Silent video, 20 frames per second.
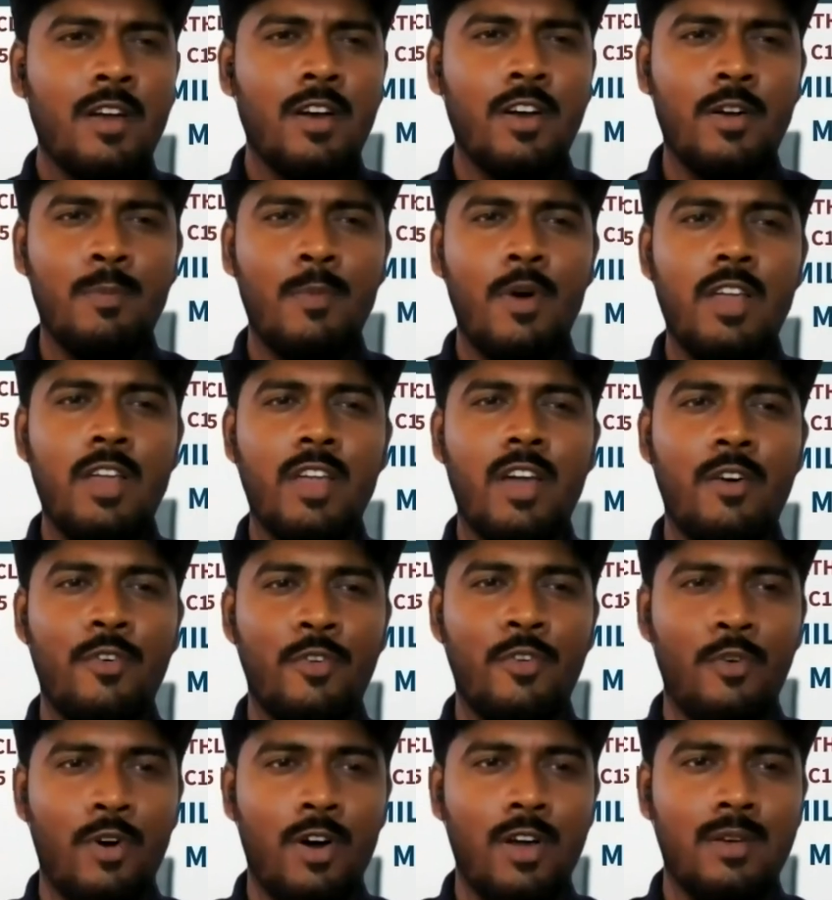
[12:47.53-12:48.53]
Good morning,
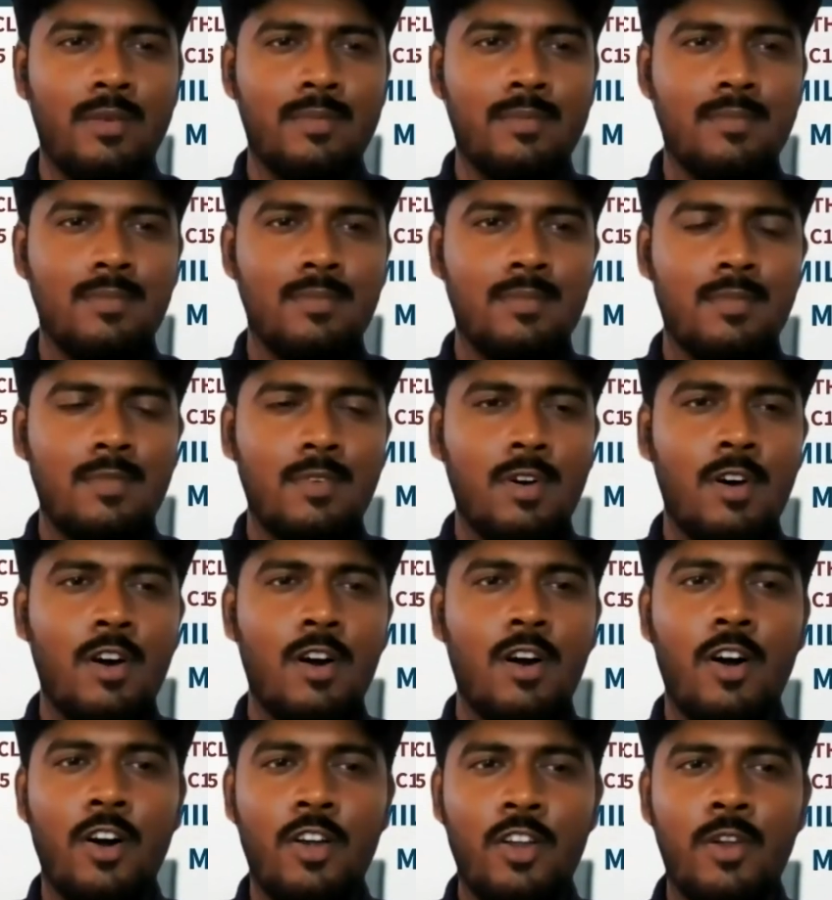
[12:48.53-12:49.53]
everyone.
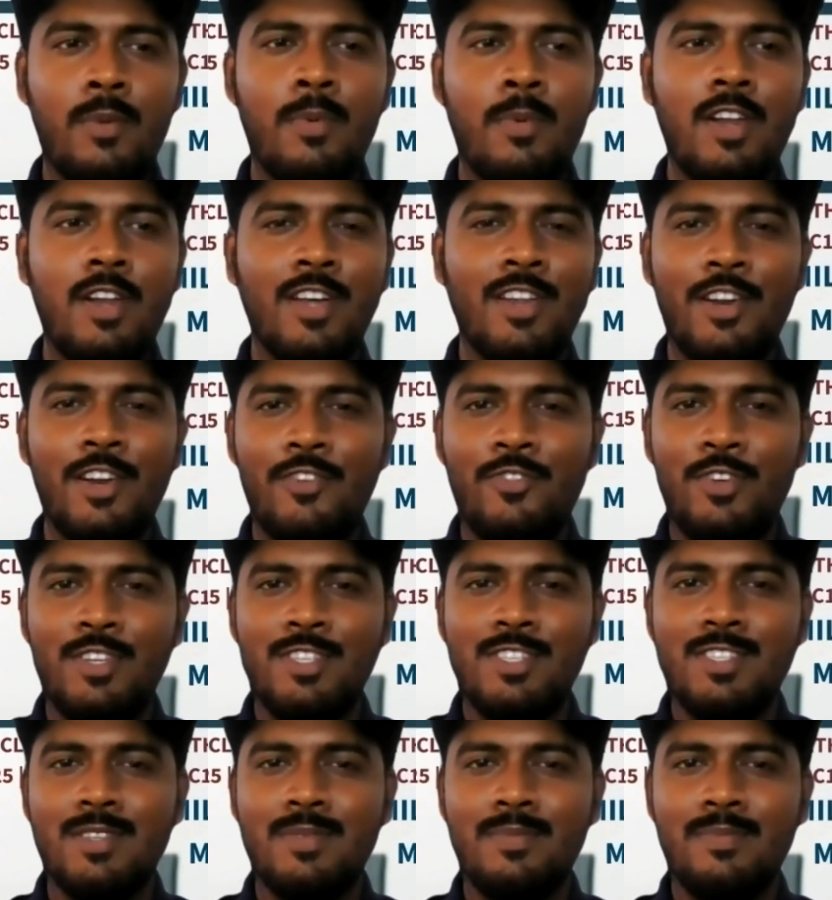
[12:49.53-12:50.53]
Honorable
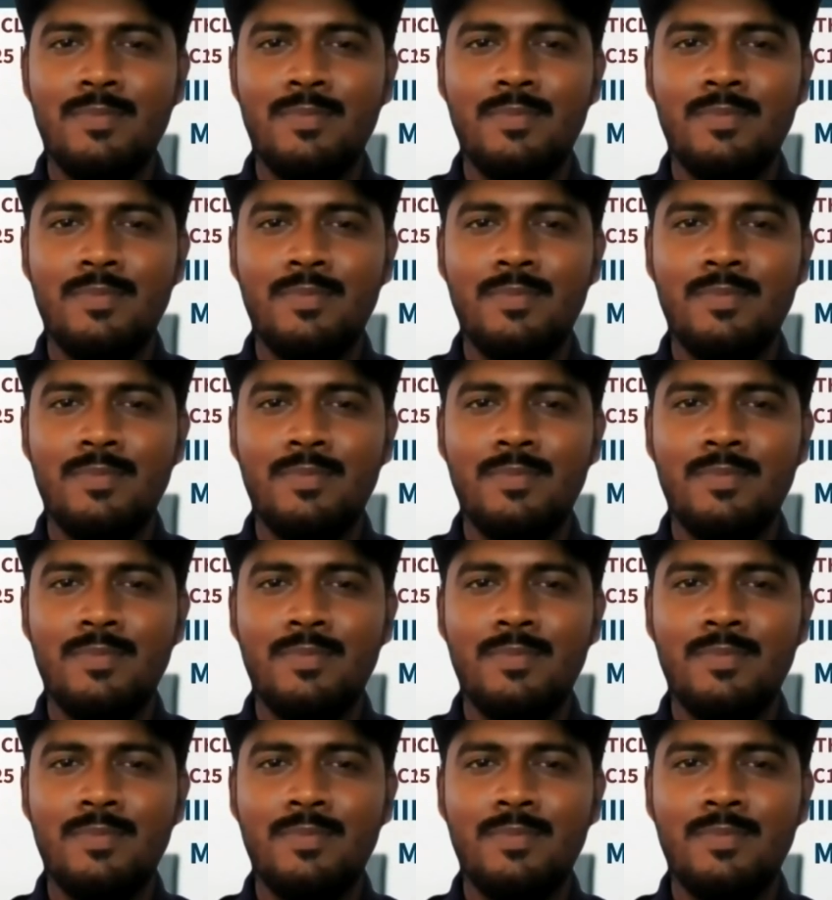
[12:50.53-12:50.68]
dignitaries,